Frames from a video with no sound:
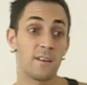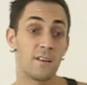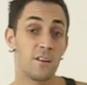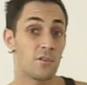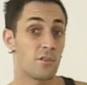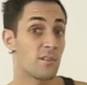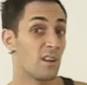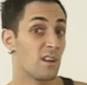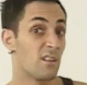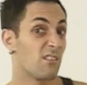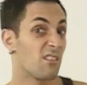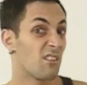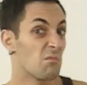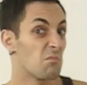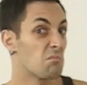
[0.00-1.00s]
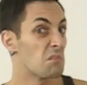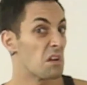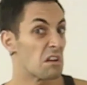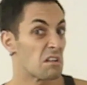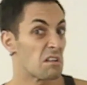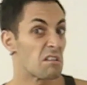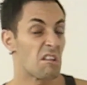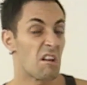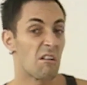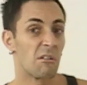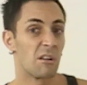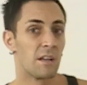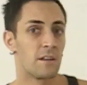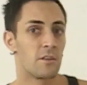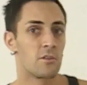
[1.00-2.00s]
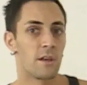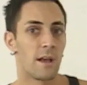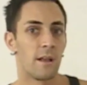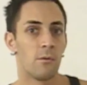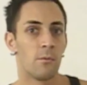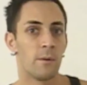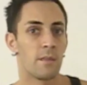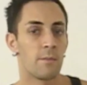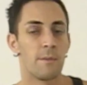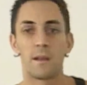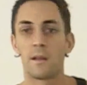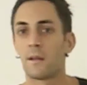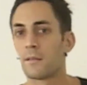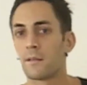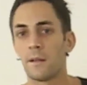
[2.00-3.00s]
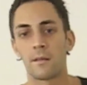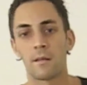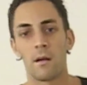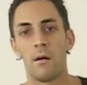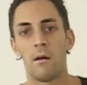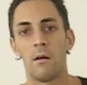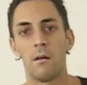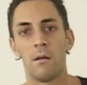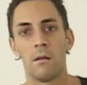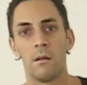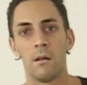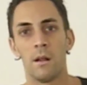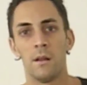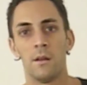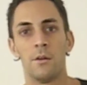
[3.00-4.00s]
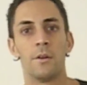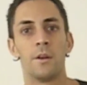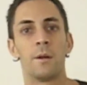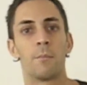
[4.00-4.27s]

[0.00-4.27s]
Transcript: teachers that you don't necessarily gel with, because it's all a learning